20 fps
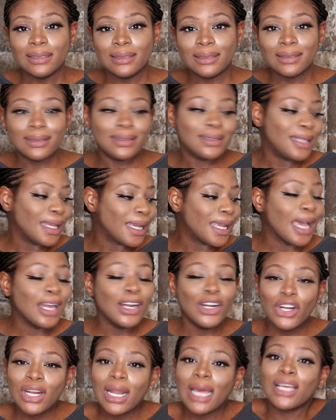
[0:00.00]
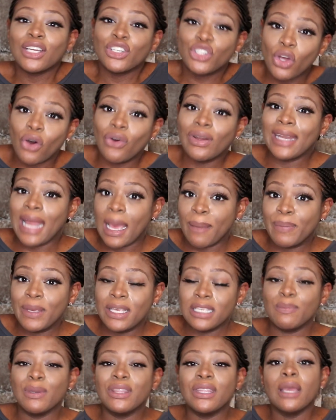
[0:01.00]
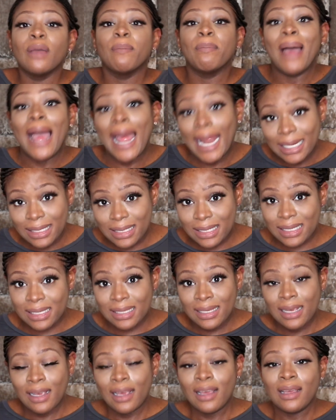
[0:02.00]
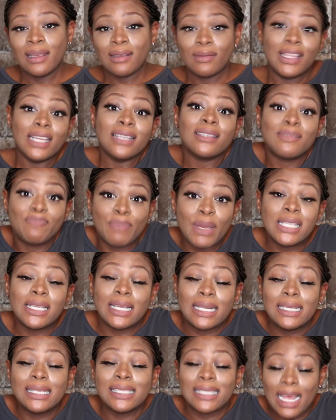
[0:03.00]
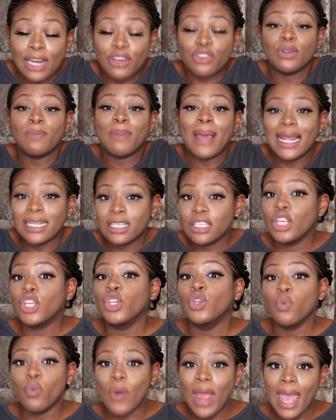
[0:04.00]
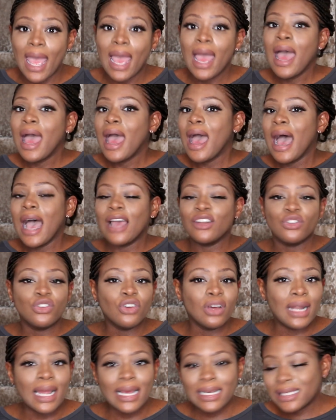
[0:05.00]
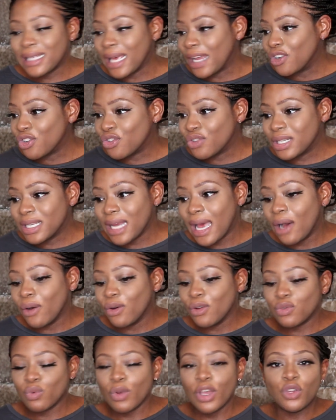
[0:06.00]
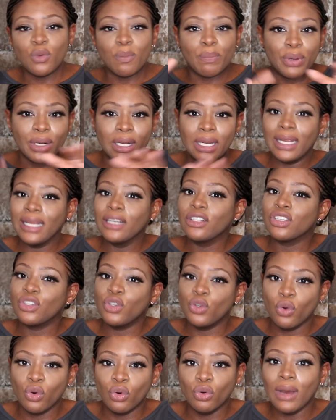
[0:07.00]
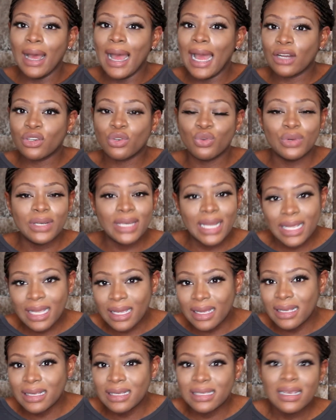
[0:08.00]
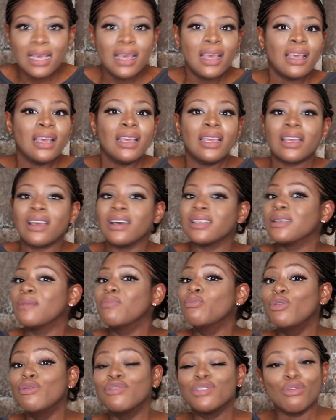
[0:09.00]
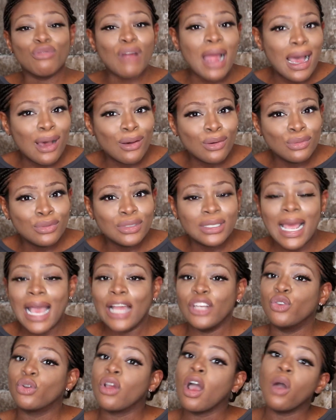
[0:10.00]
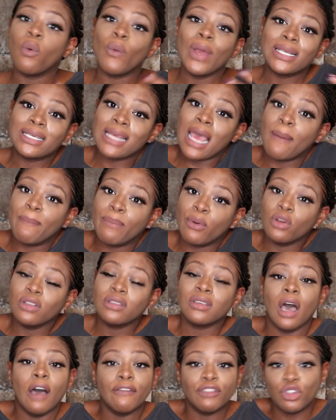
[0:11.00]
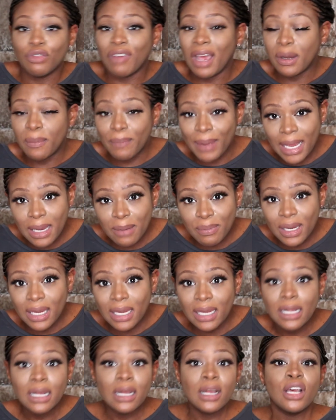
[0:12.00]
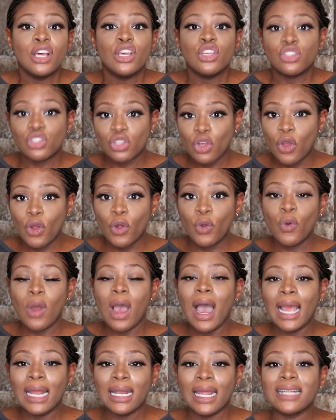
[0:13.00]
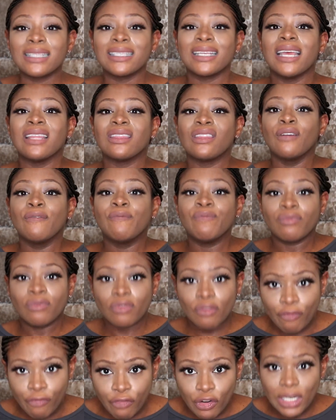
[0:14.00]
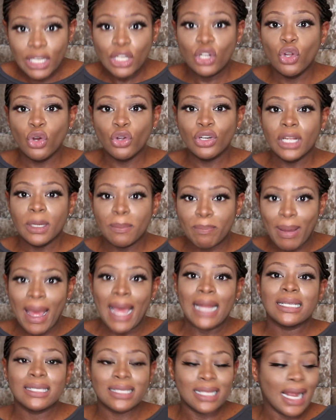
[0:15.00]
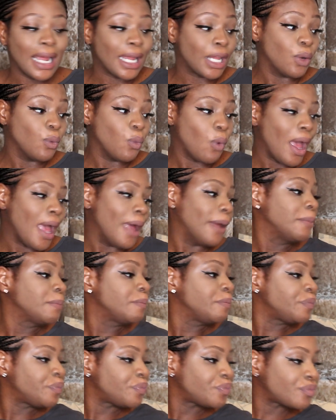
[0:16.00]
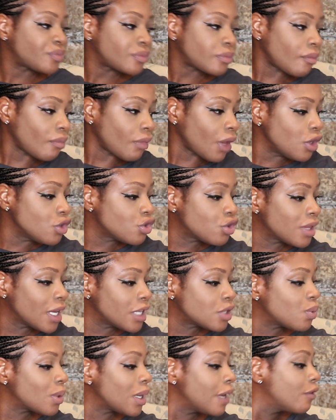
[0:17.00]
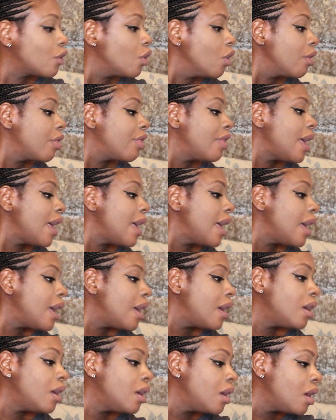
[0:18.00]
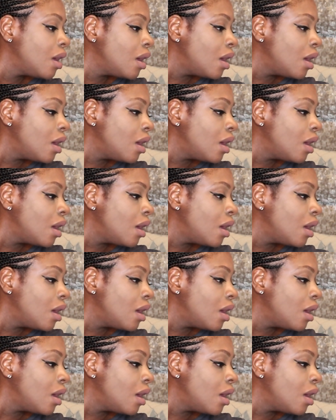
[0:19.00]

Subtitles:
they kind of look like adult nappies, but they're pants. They're basically sanitary pants that you wear. I do not like sanitary towels where you put it into your actual knickers because it moves around and you can't wear tampons after you've had a baby. So I like to get the fully loaded pants that I can wear. So that's what I've got there.